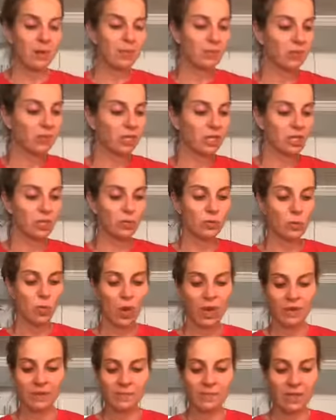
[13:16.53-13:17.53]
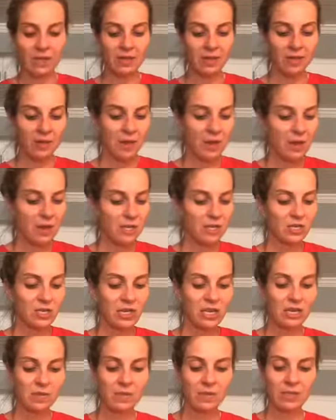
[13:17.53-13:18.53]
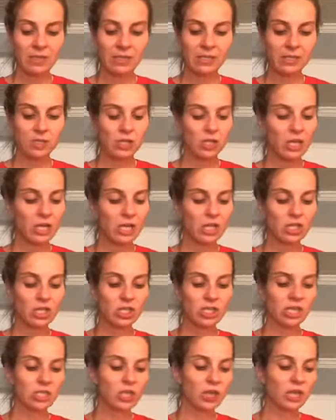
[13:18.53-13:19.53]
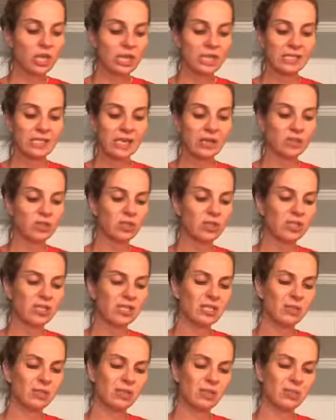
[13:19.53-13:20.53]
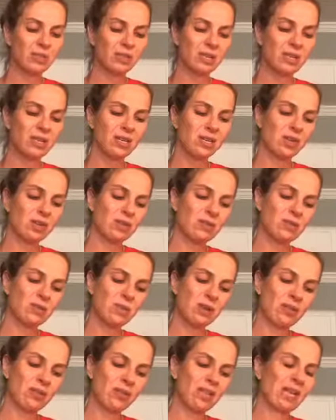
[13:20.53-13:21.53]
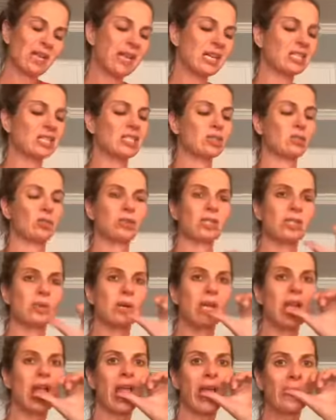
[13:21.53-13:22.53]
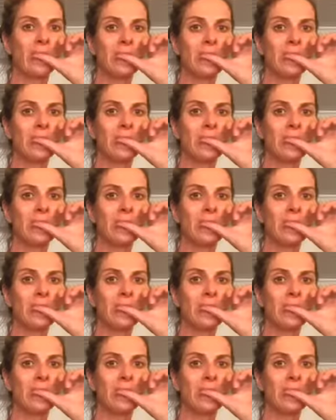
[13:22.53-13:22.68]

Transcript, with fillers: remember, like you want them, and then you get them, like they just you, they sound so good. And then you get them in your mouth, and like, gosh, that's really sweet.